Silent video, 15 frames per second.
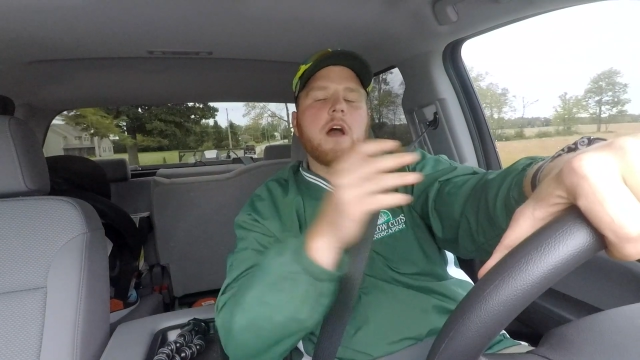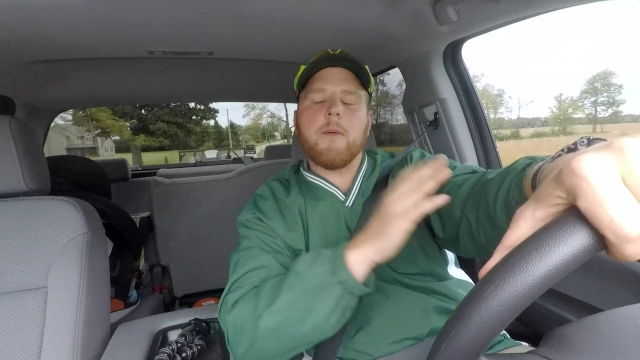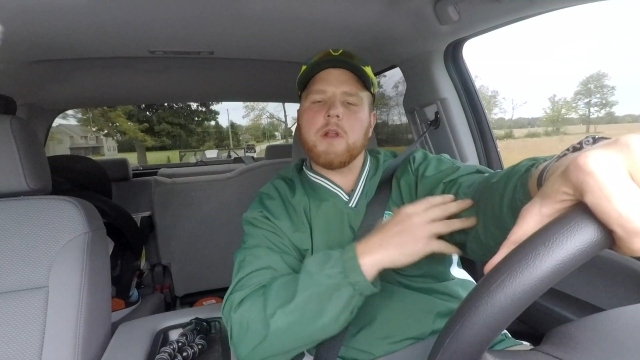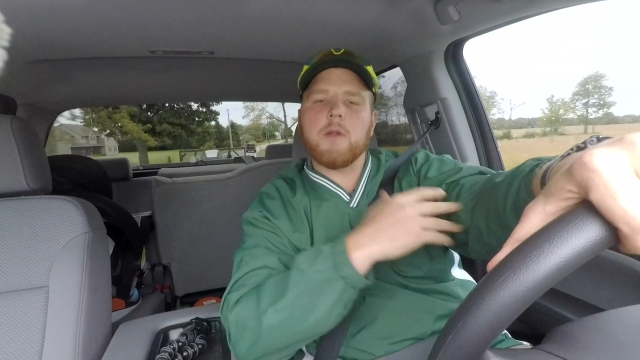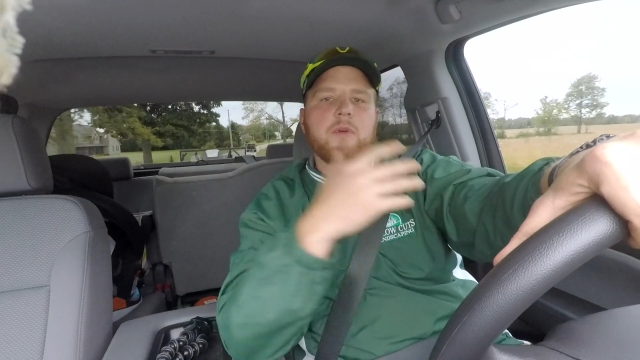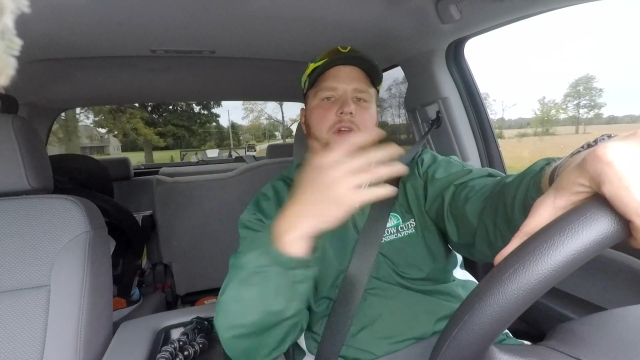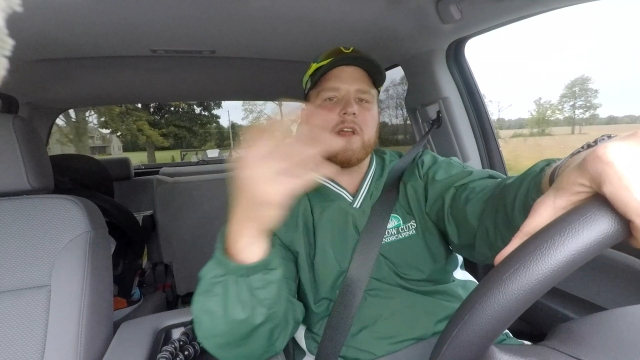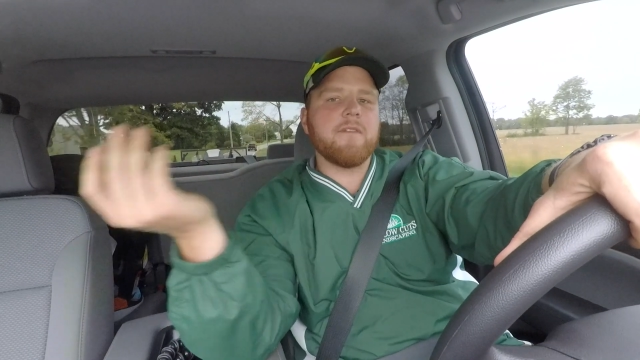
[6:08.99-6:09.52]
I'm
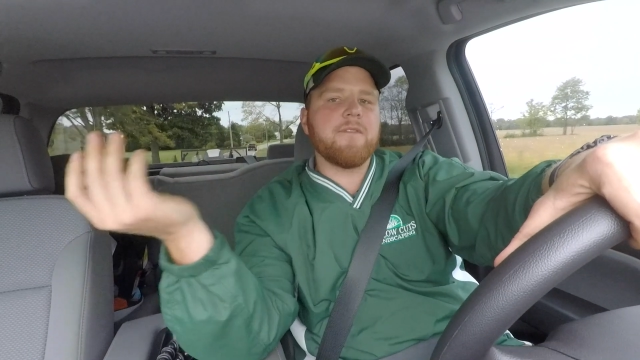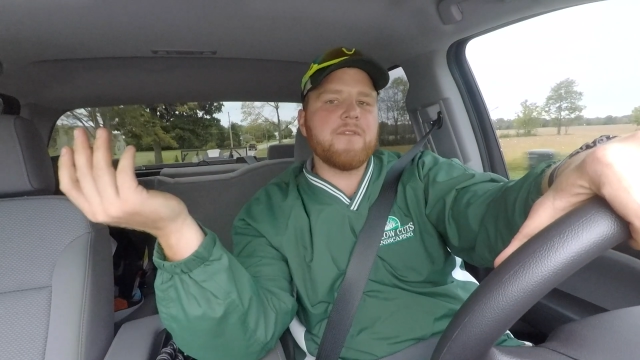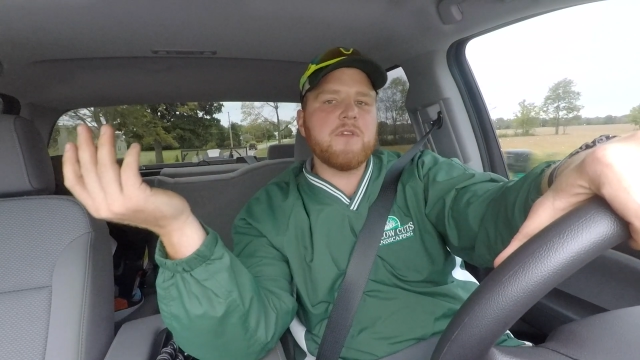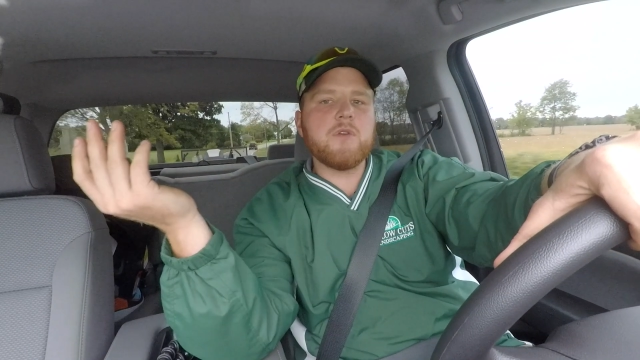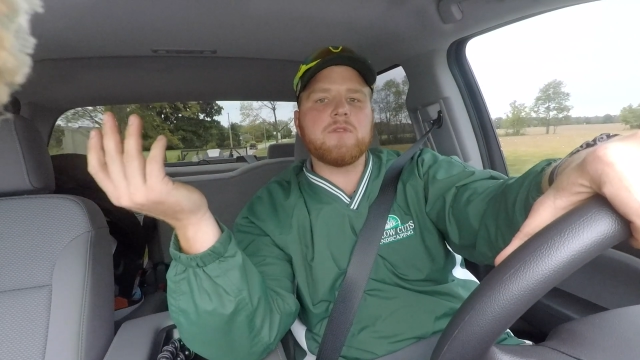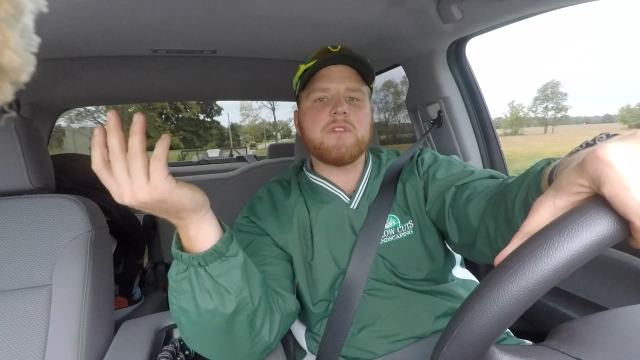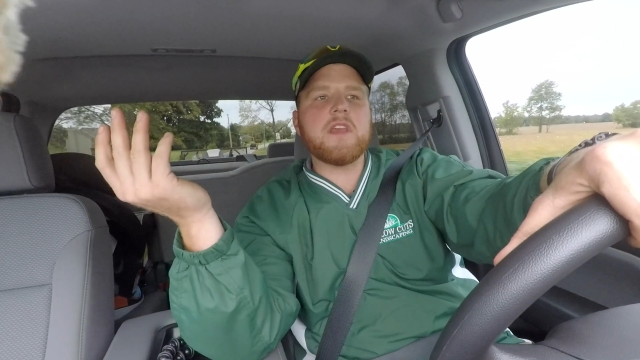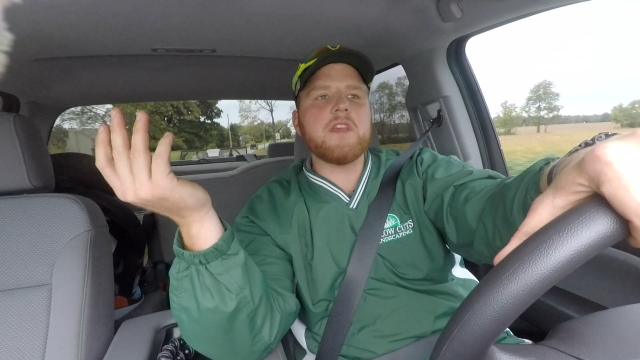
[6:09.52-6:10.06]
gonna bring a
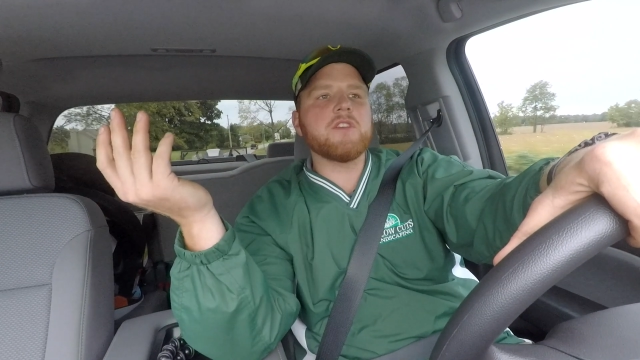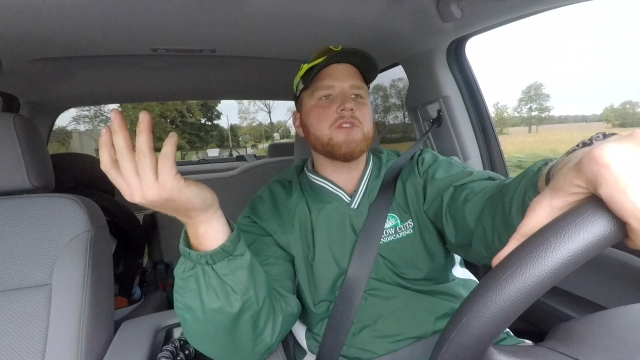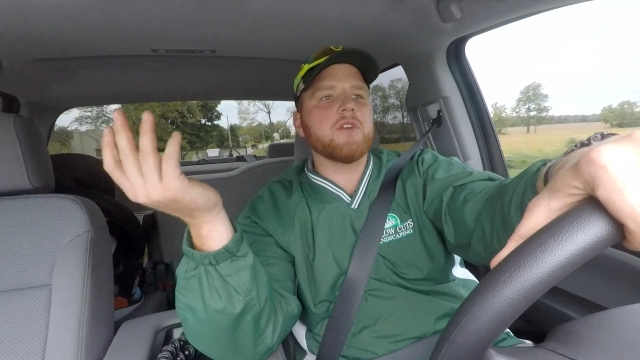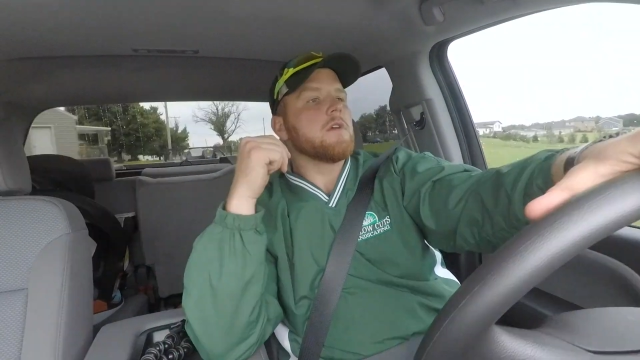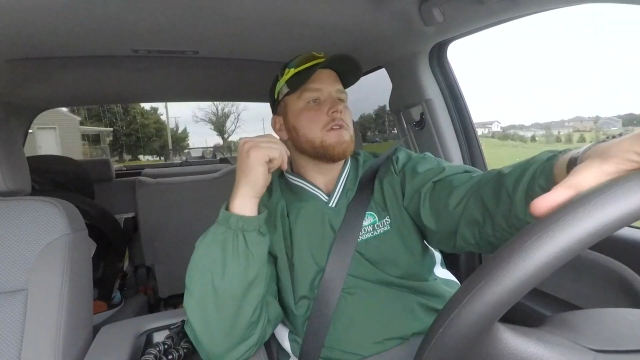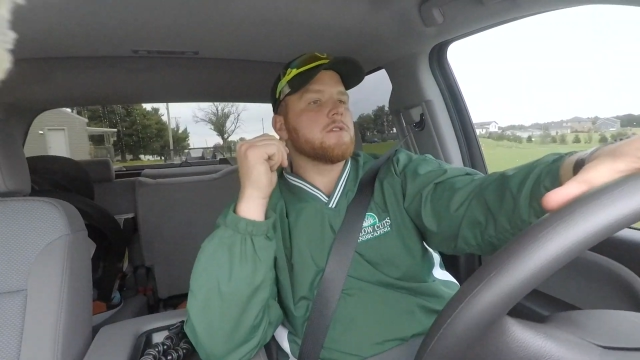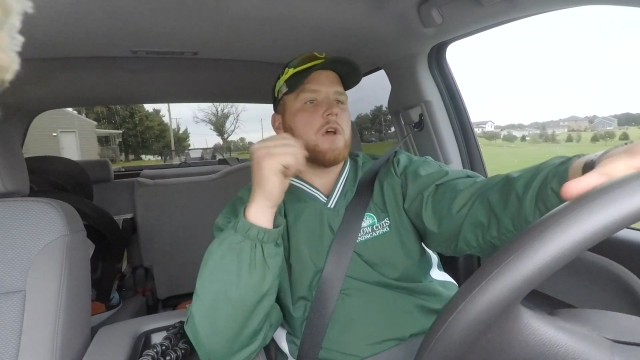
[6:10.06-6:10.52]
few t-shirts.